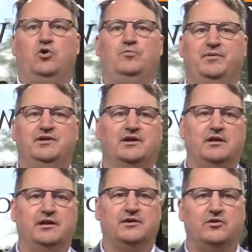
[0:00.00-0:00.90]
opened and
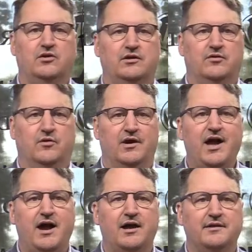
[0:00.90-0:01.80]
clicked on or
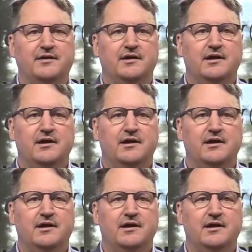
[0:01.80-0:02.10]
not,